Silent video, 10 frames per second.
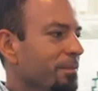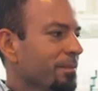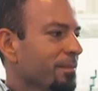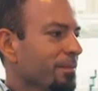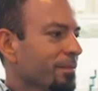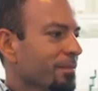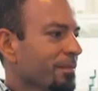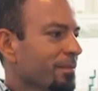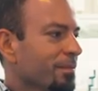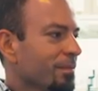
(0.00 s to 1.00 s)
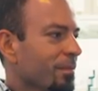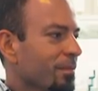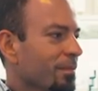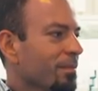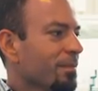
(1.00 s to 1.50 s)

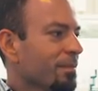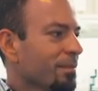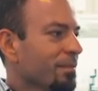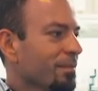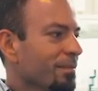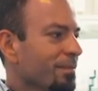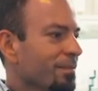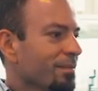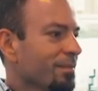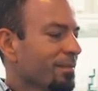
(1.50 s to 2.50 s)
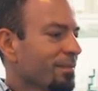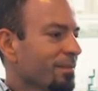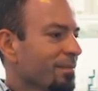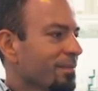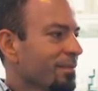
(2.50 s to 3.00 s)

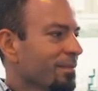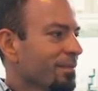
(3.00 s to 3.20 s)
(not speaking)